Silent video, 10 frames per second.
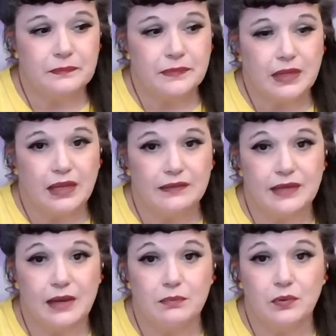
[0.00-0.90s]
At that
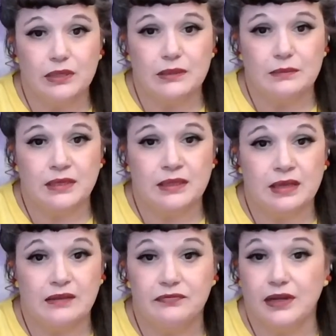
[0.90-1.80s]
point in my
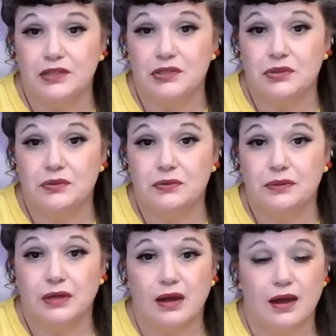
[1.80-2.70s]
life, I knew
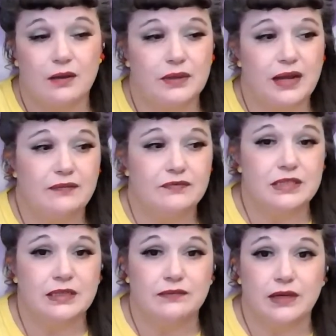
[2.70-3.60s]
I would have to
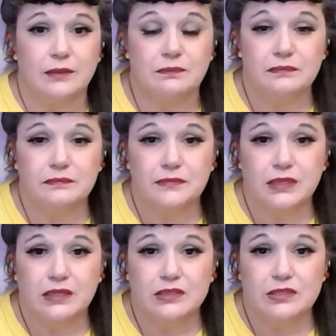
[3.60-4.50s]
give up
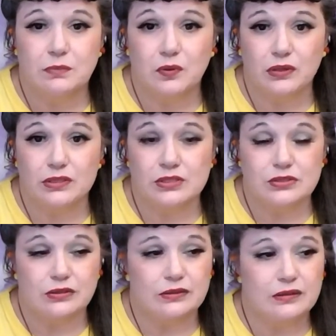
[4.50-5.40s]
sports
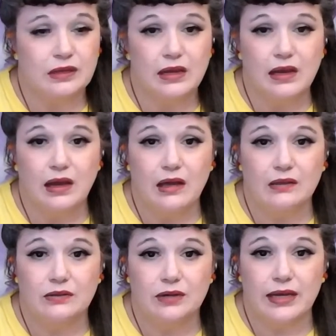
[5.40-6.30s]
or
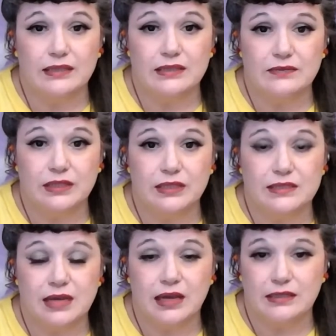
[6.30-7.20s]
other activities.
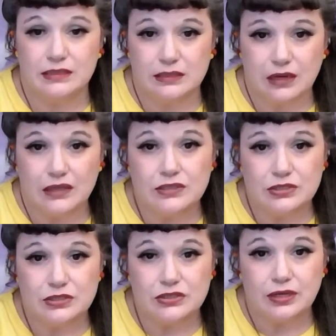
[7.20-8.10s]
I did
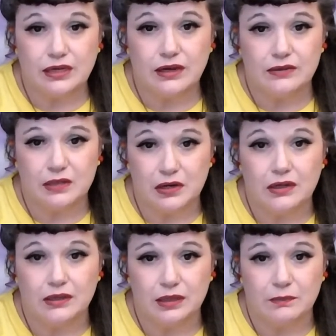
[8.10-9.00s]
concentrate on the art
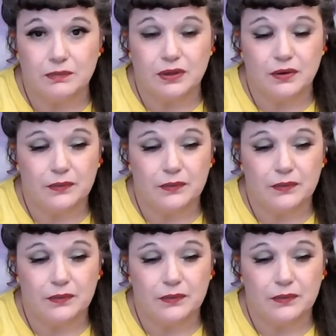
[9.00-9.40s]
club, though.